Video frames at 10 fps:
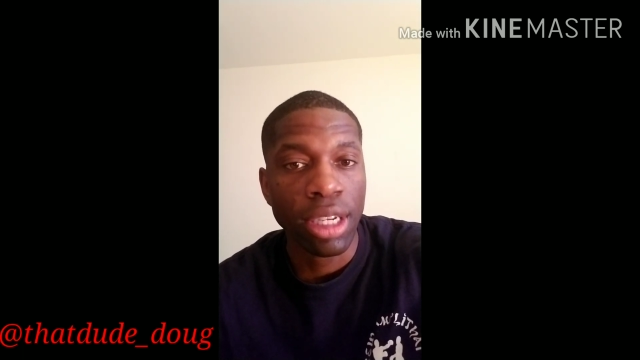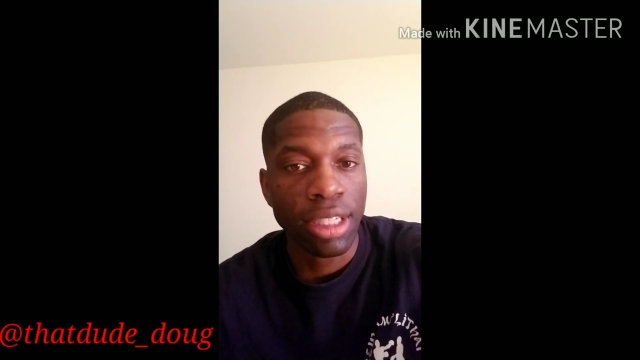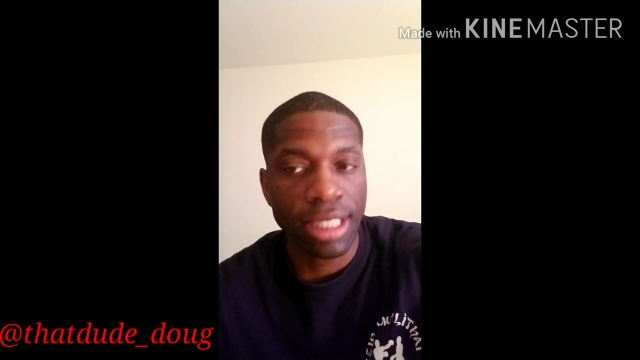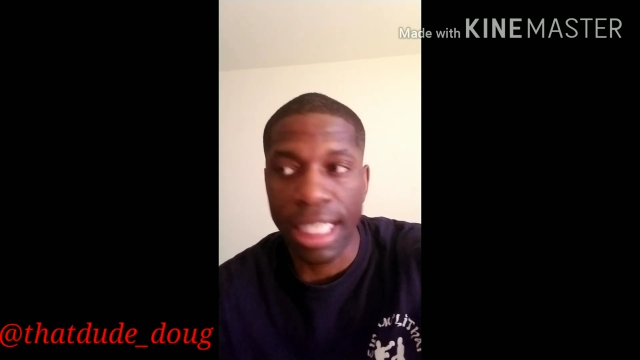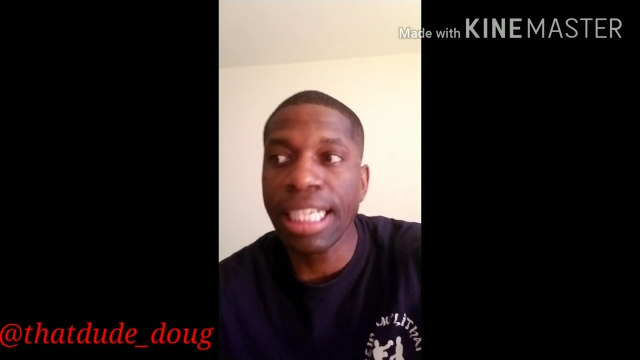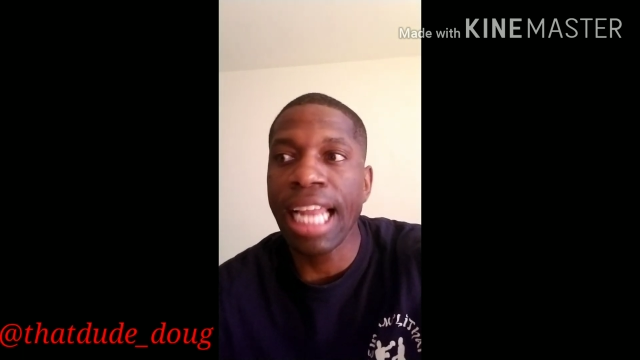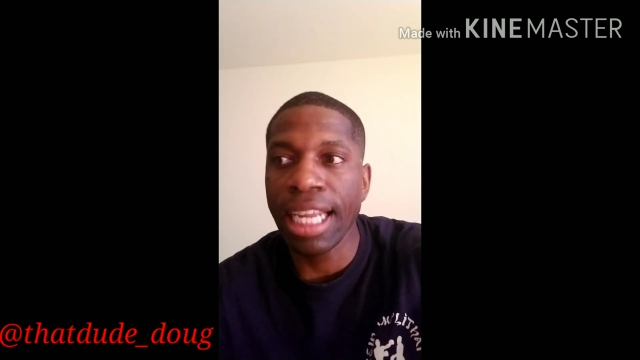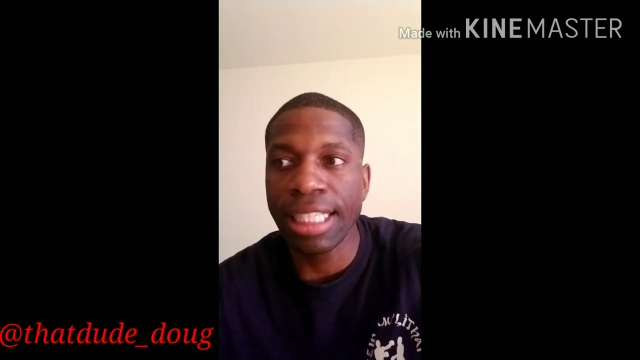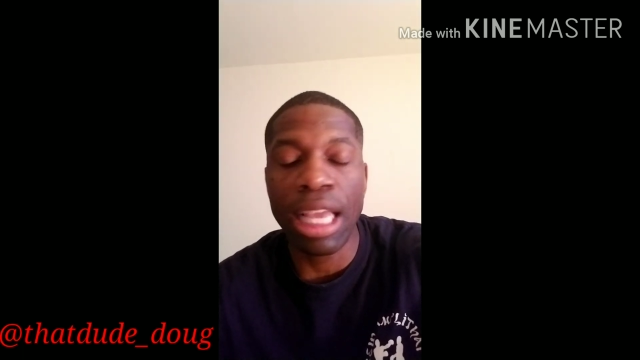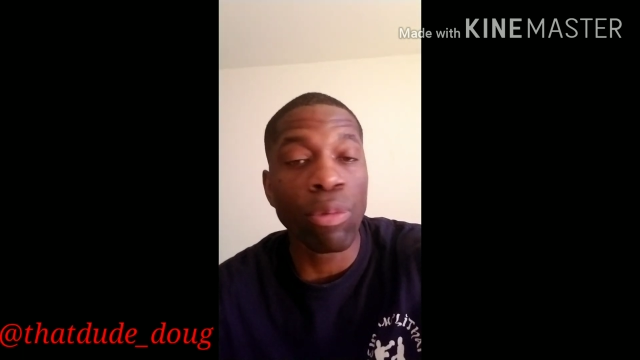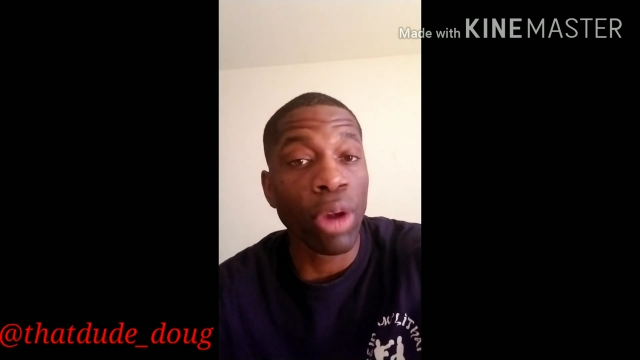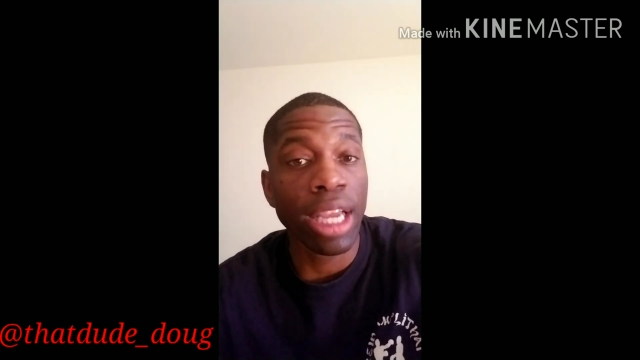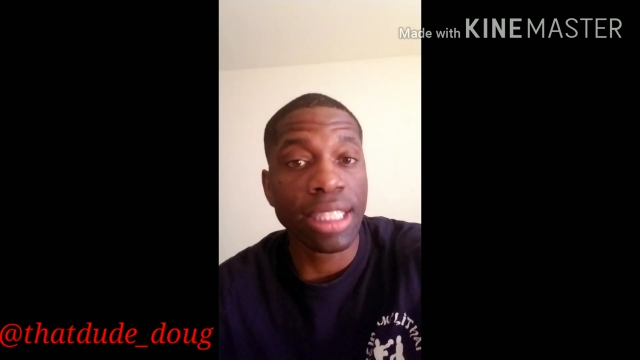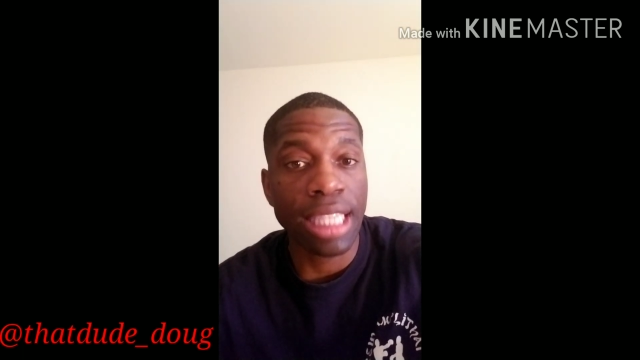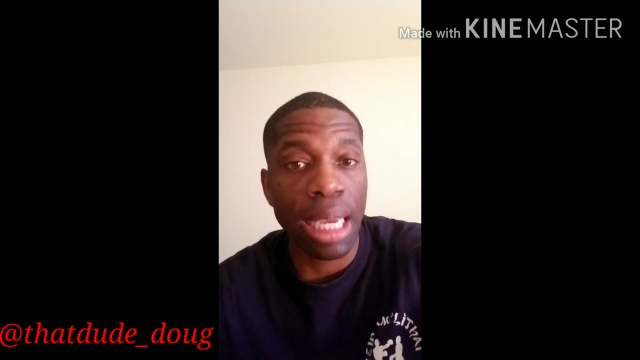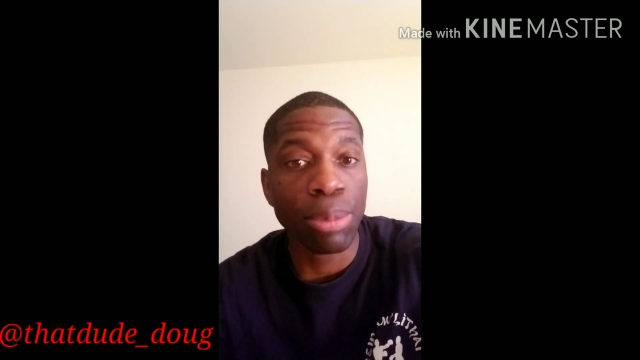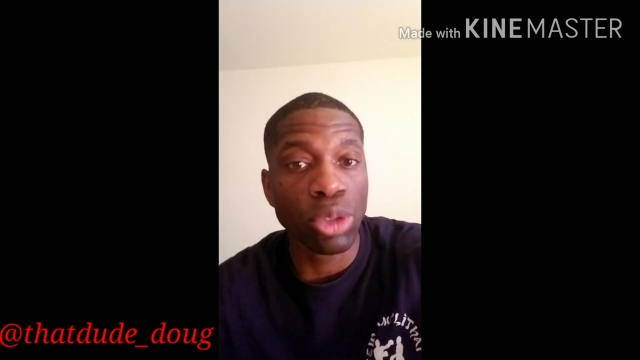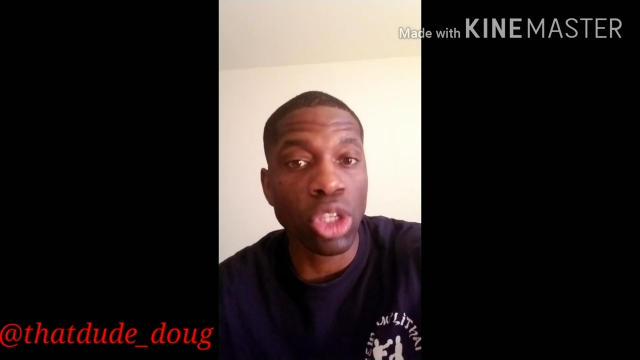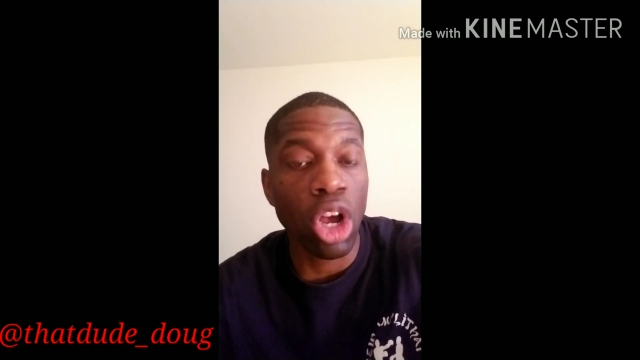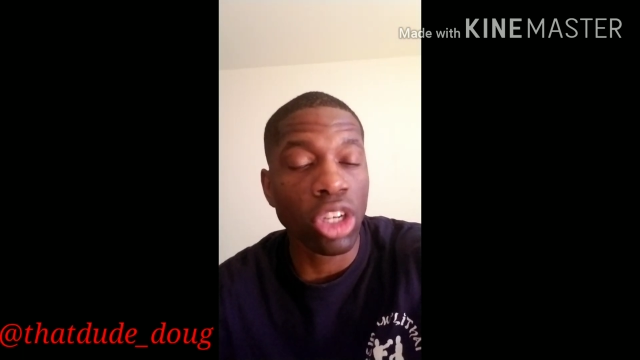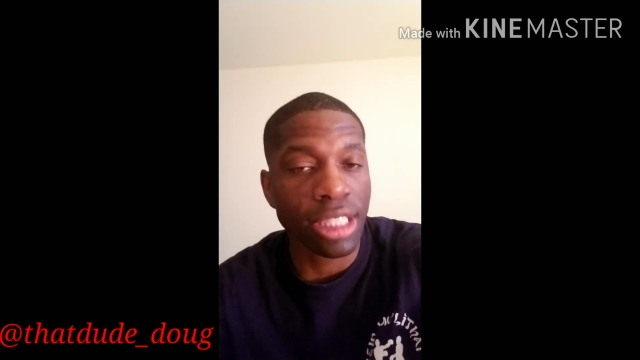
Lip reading: Sitting down at that Red Table Talk,